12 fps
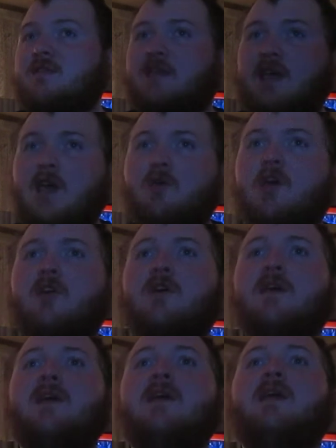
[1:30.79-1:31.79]

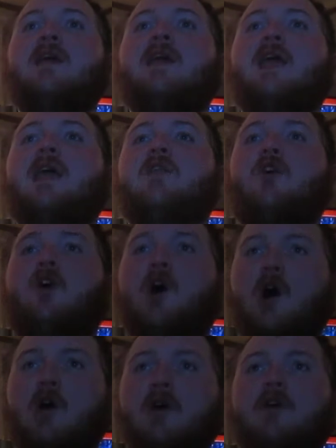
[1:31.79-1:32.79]
terror and
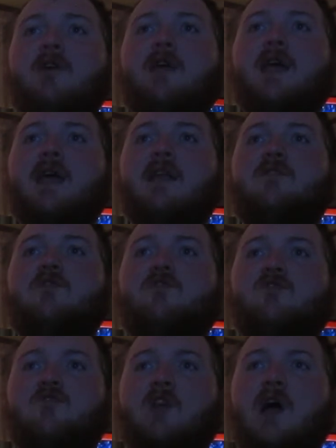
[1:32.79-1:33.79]
horror and
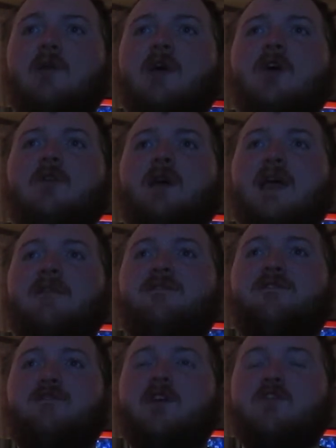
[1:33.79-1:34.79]
sorrow
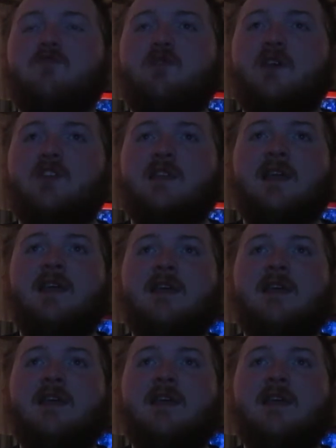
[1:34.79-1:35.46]
and frustration.